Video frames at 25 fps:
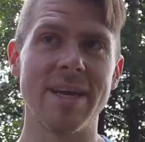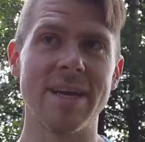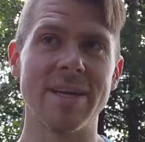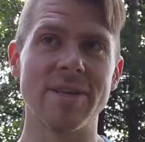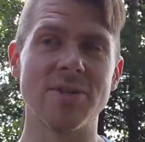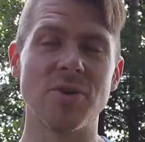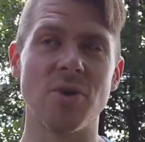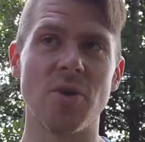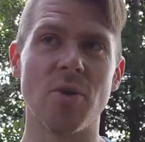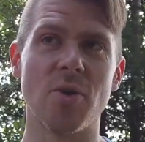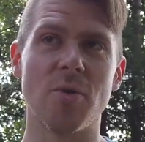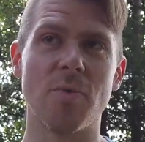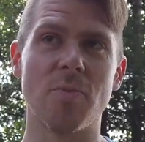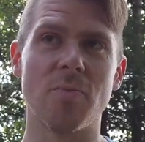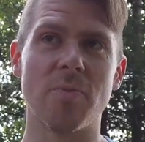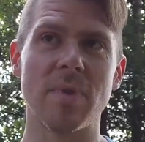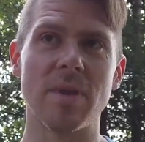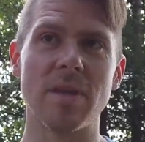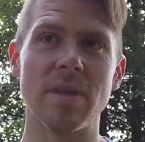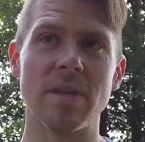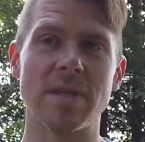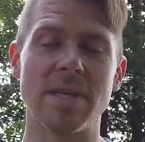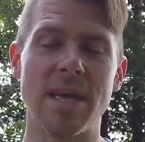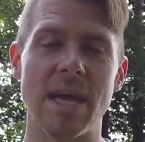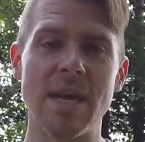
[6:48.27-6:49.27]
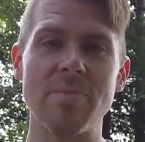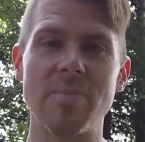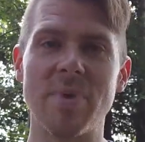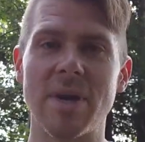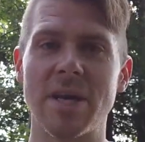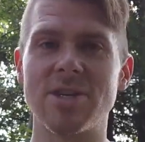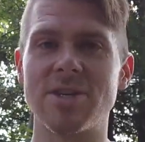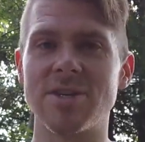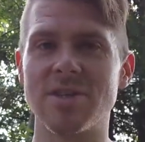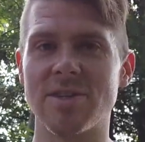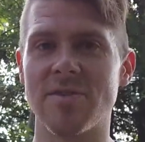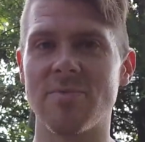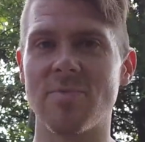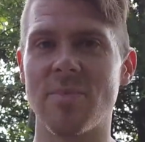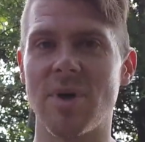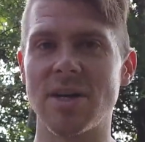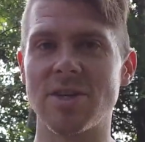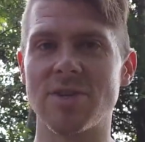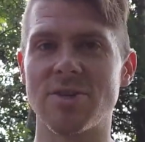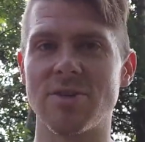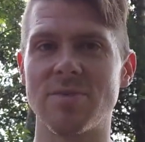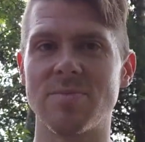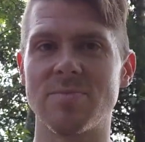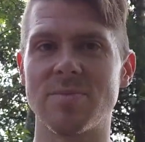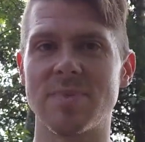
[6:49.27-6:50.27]
So take pictures of
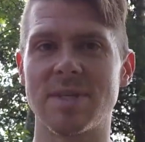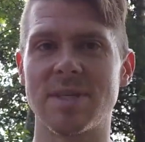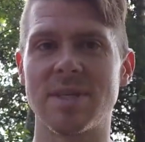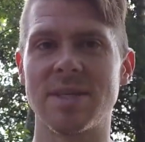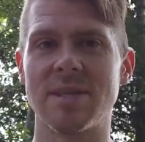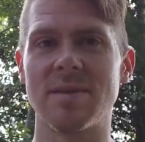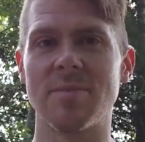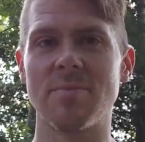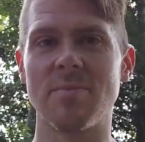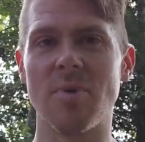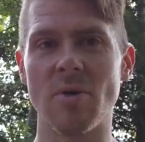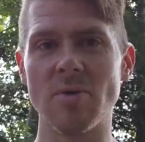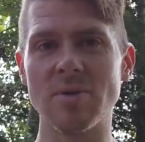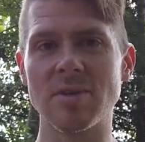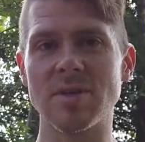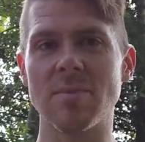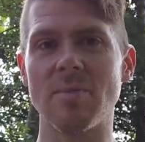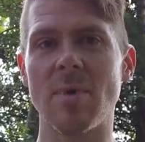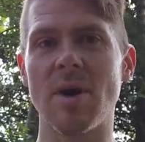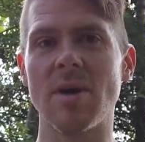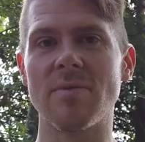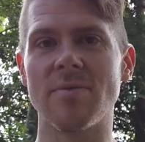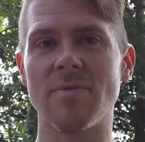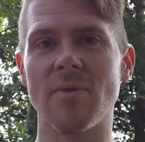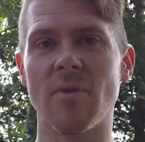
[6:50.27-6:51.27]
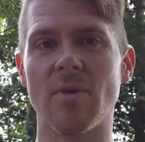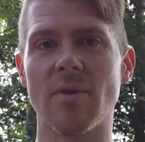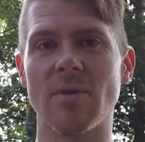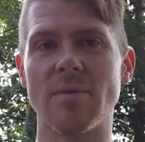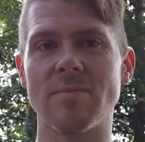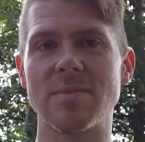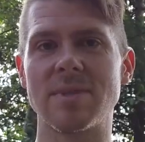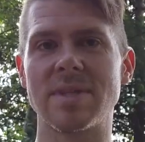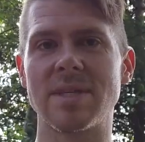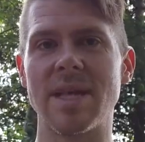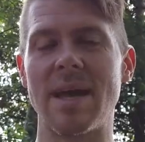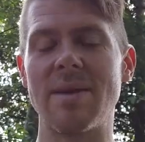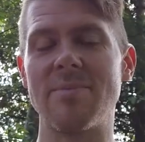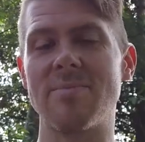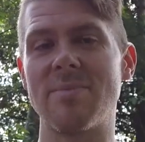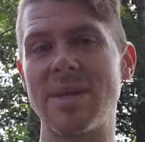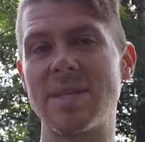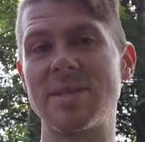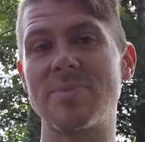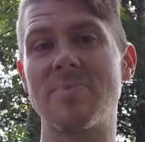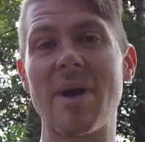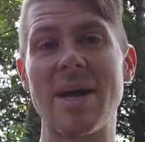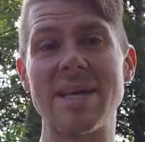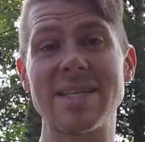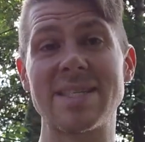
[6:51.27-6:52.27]
mushrooms, post them on forums, and
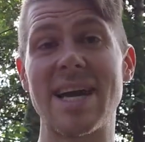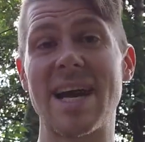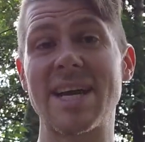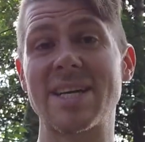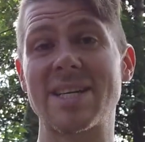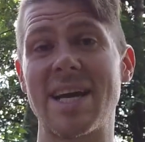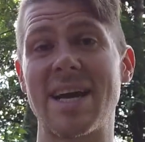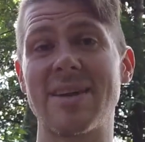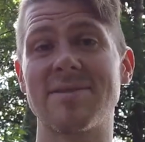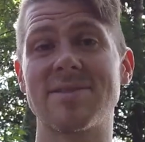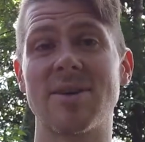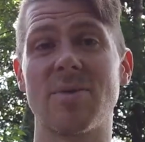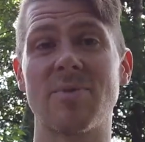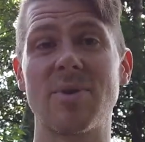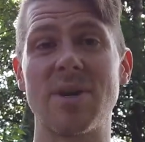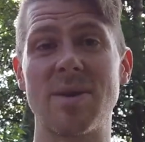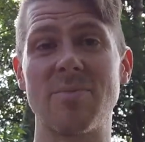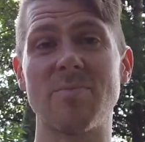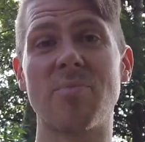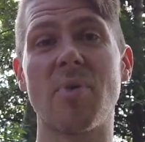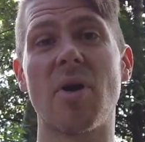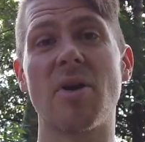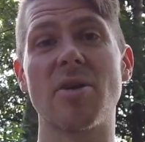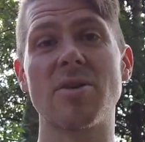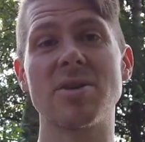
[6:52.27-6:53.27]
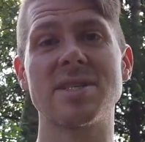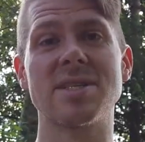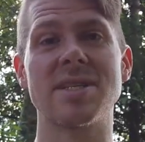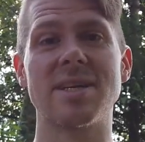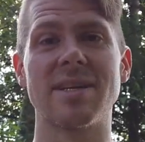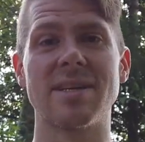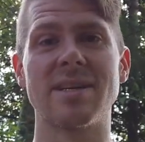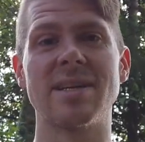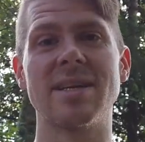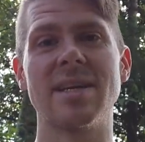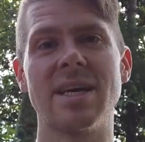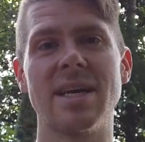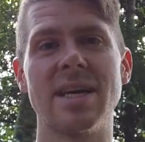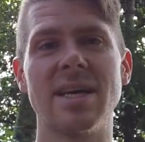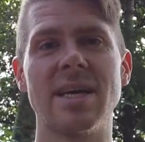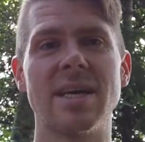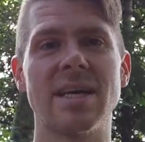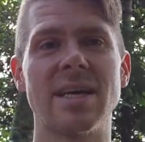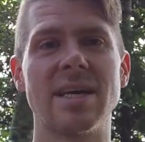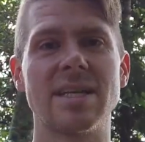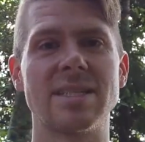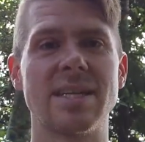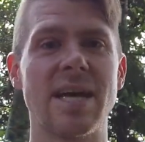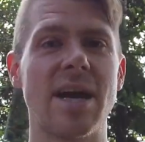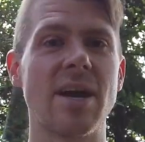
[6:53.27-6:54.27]
it's best to actually have someone in person
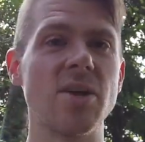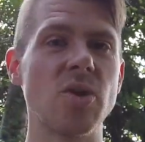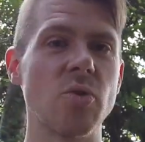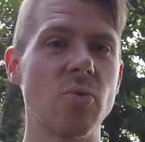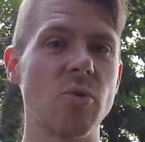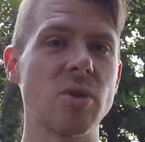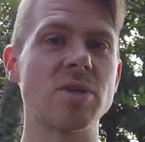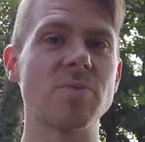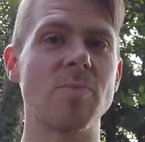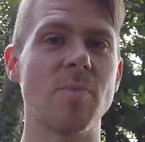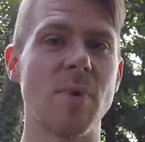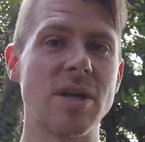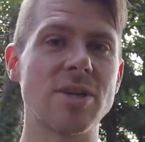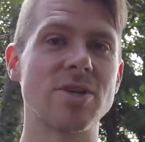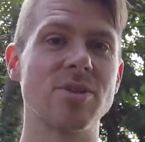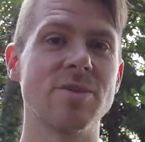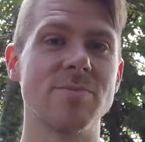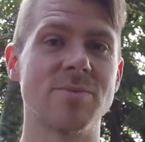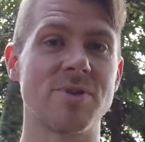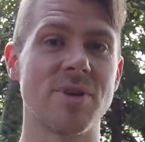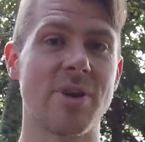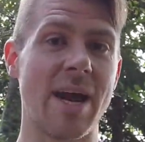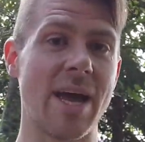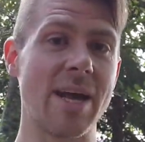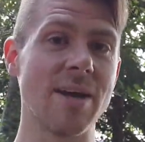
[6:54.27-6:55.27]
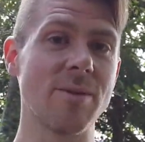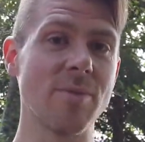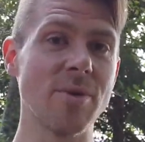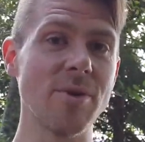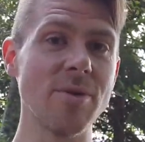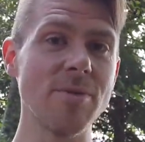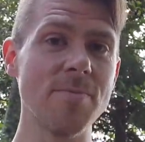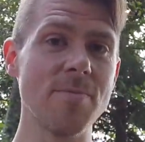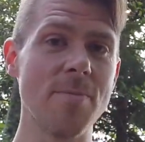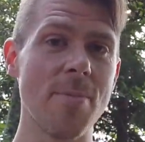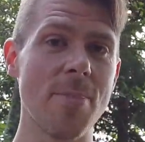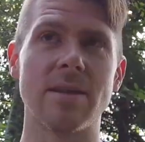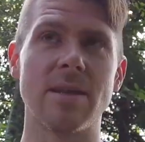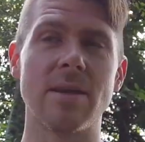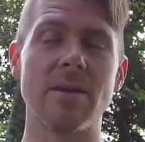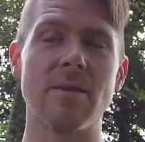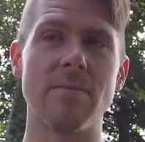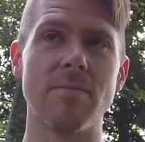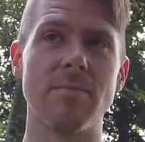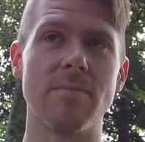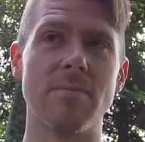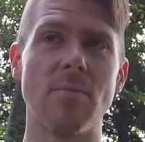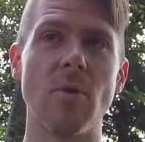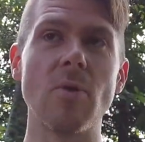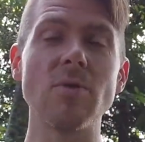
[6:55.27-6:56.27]
tell you which mushrooms are edible. The
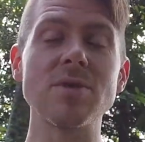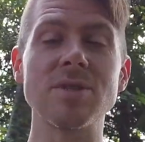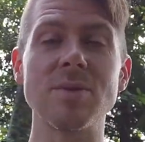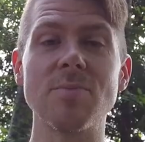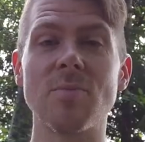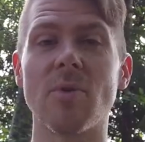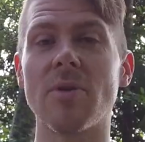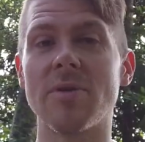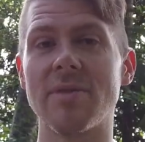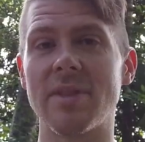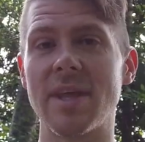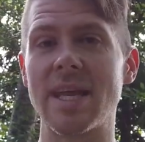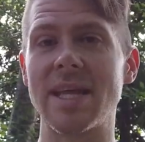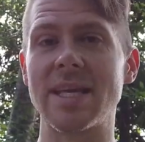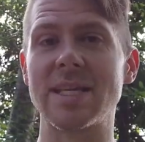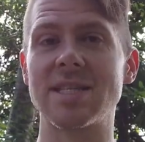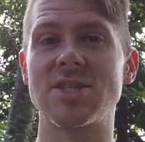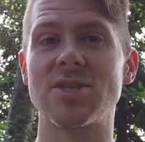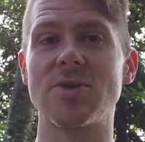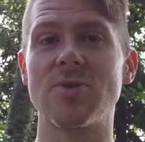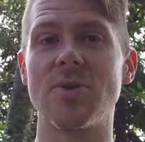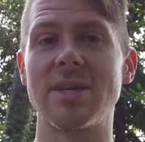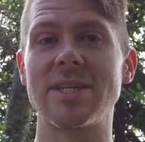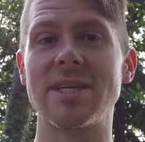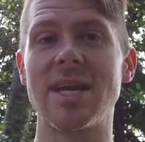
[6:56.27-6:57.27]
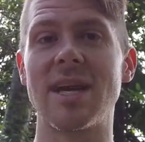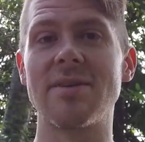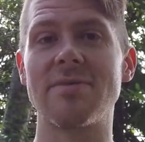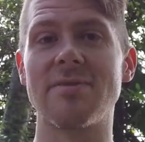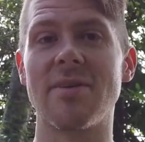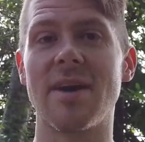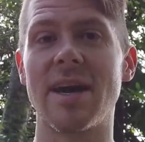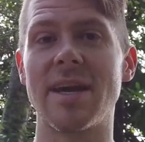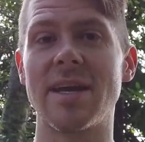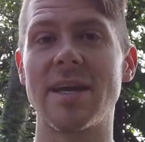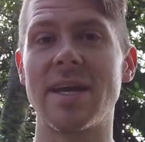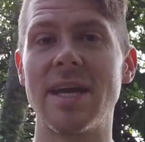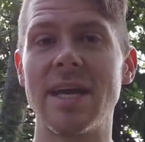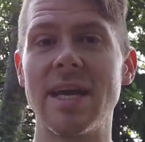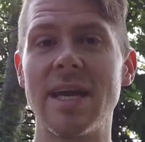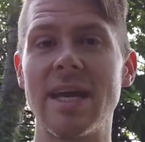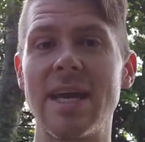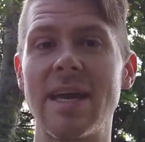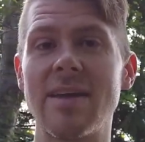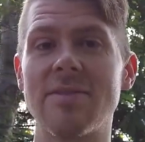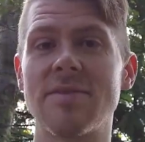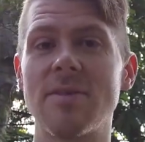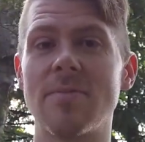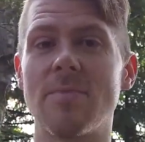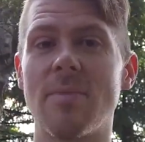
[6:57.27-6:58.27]
most important thing is to identify
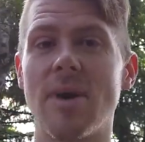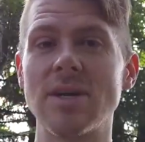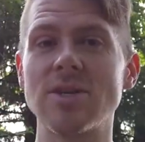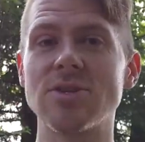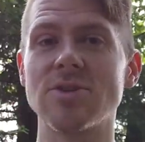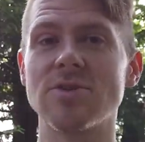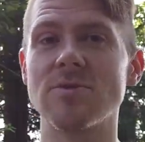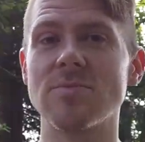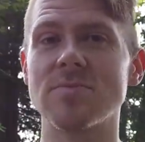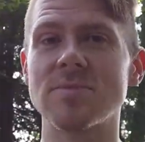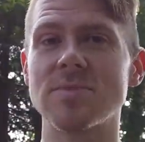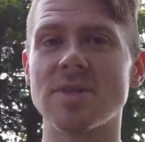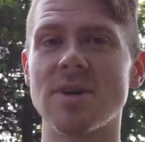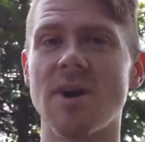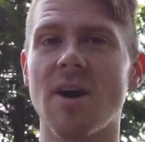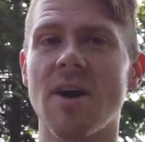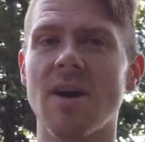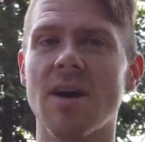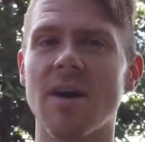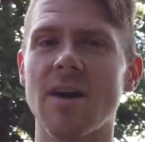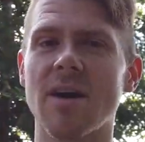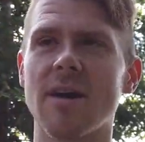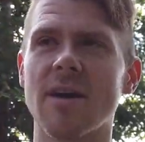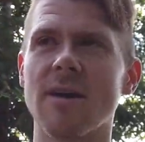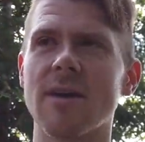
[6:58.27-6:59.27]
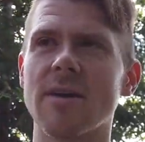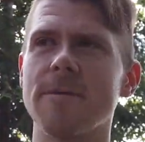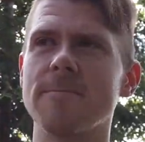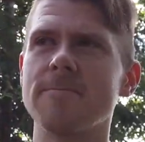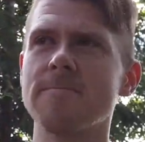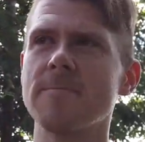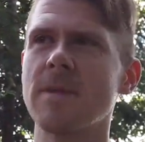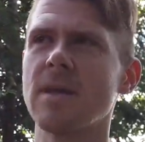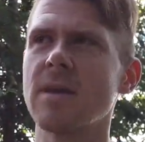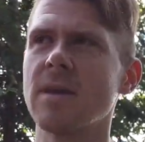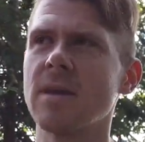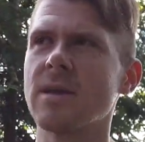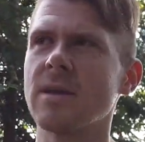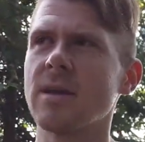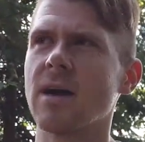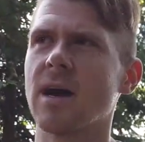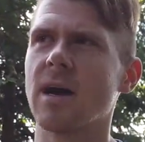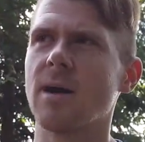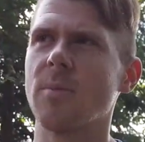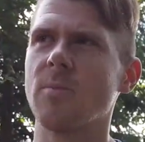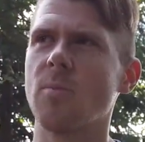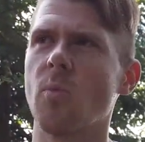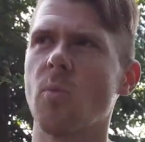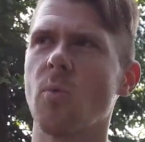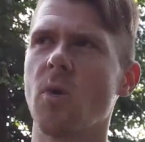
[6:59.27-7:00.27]
if the mushrooms are
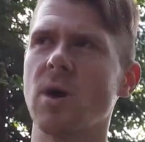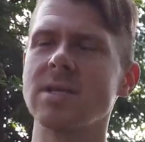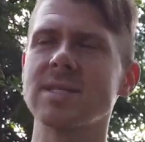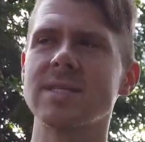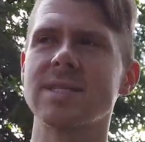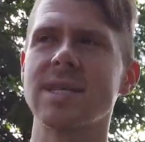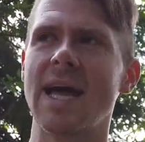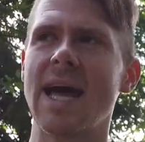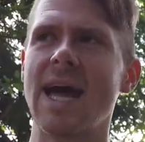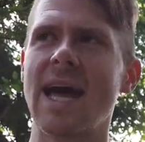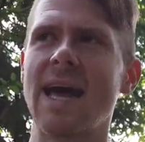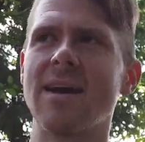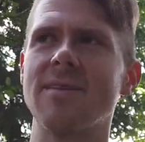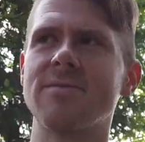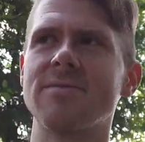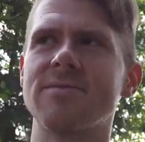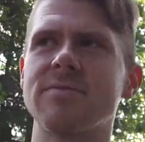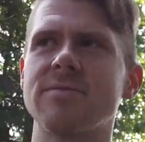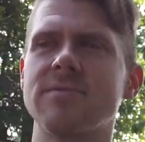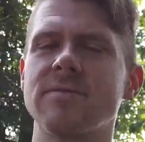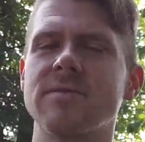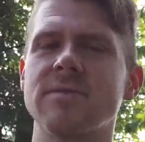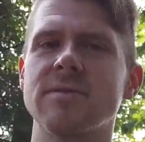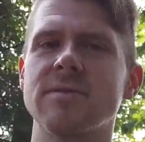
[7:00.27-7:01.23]
ones that have